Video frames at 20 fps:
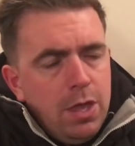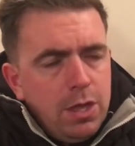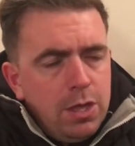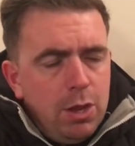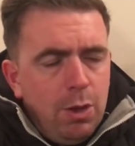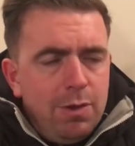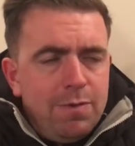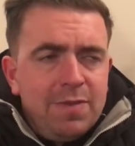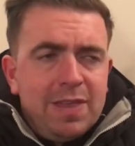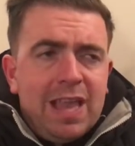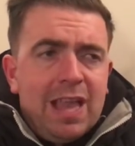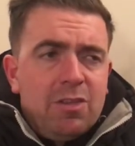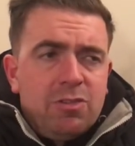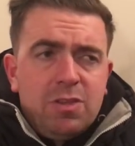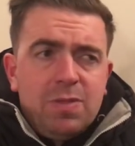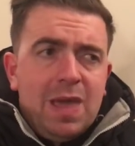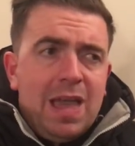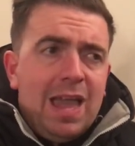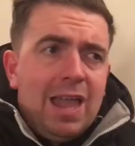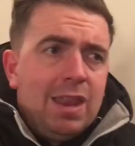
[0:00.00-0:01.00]
Even
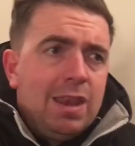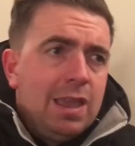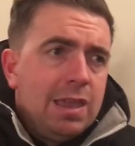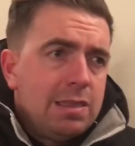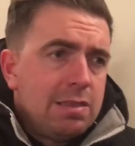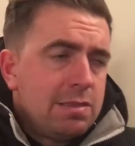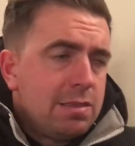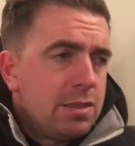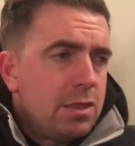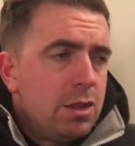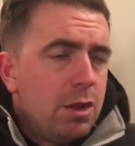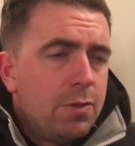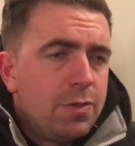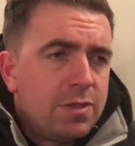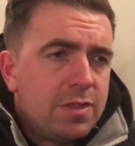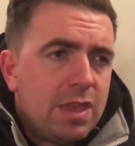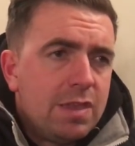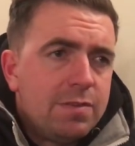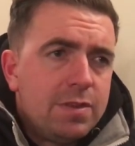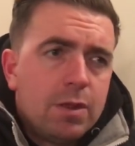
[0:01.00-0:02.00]
catching the highlights,
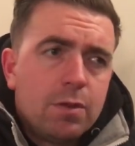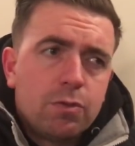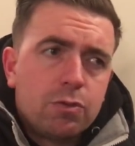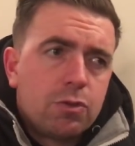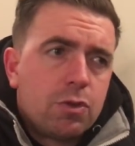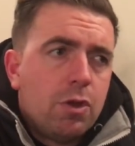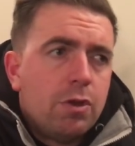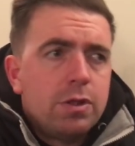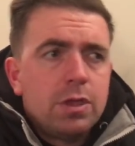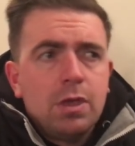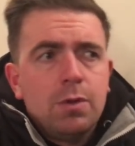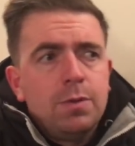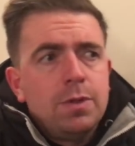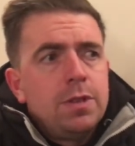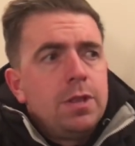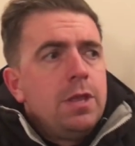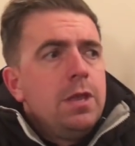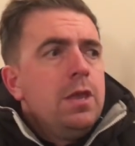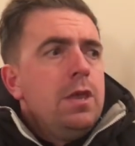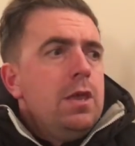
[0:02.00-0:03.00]
this evening on Scorio,
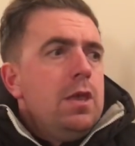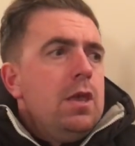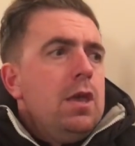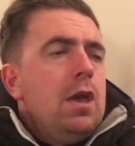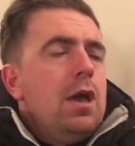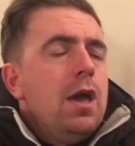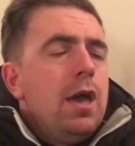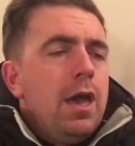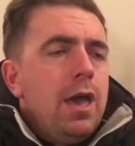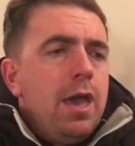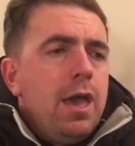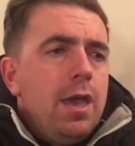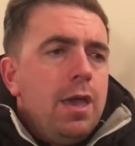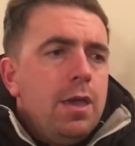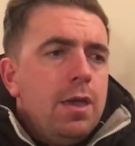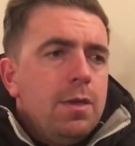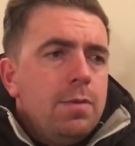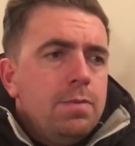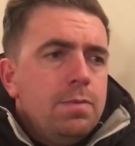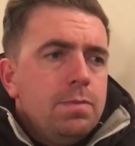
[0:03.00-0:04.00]

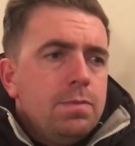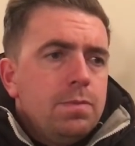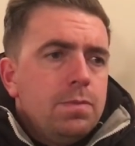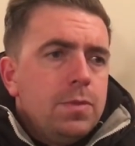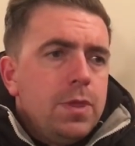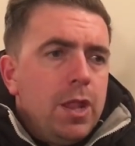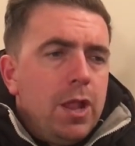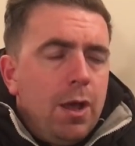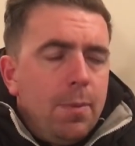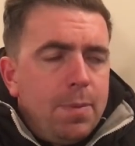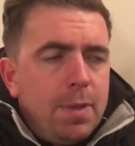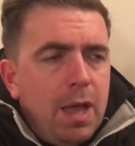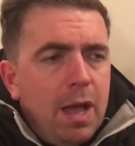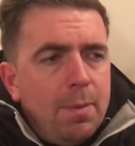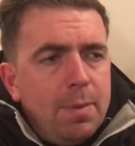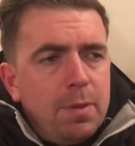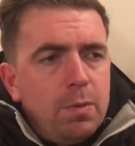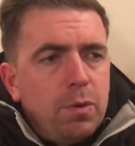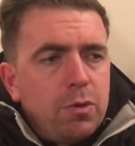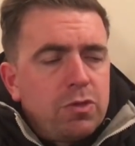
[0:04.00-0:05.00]
and I'll
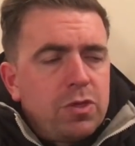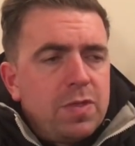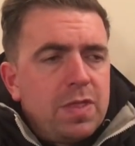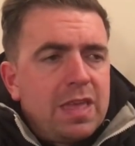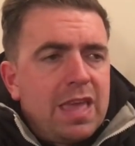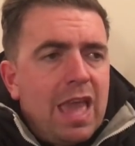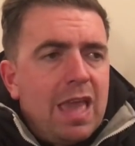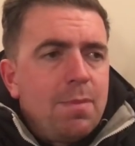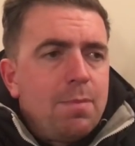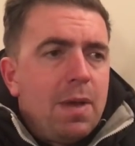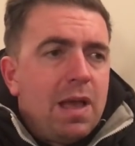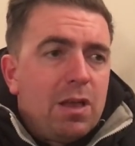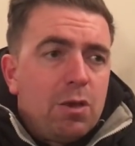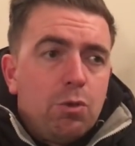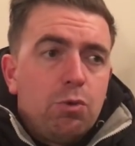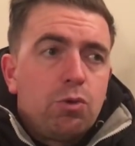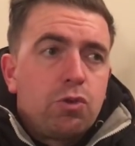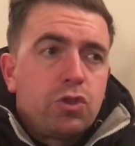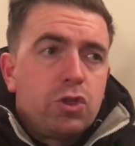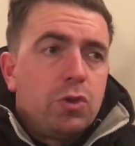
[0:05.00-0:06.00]
be watching the game back
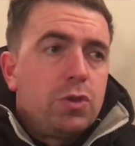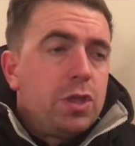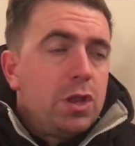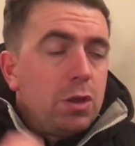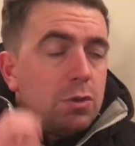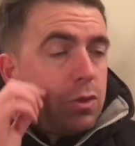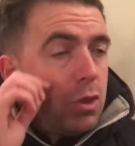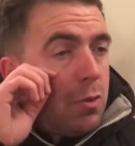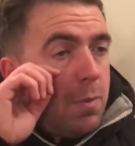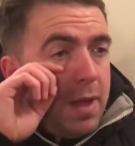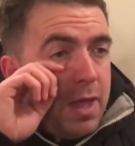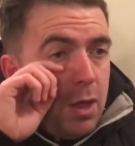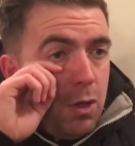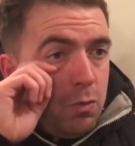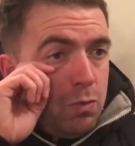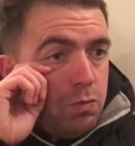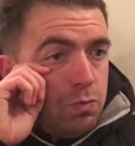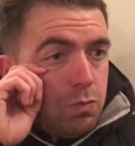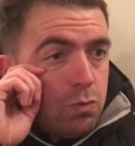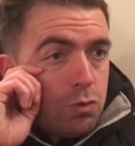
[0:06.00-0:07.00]
also. Do my
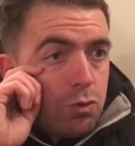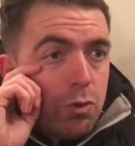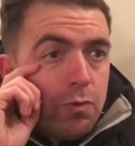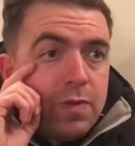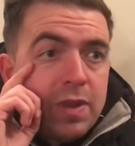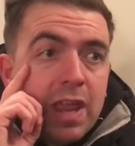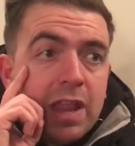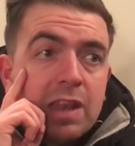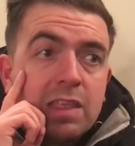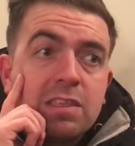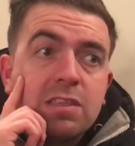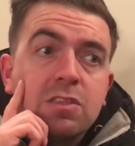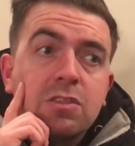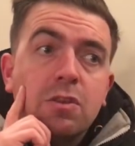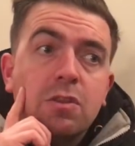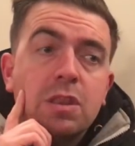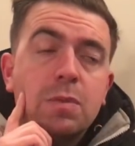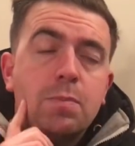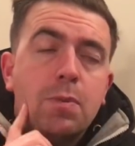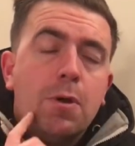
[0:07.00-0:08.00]
own sort of analysis
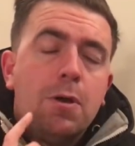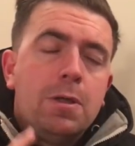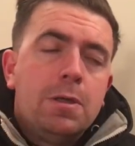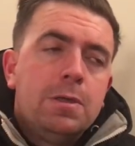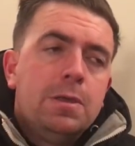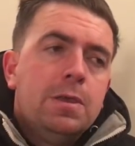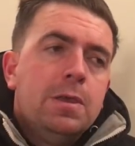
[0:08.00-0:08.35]
on it, but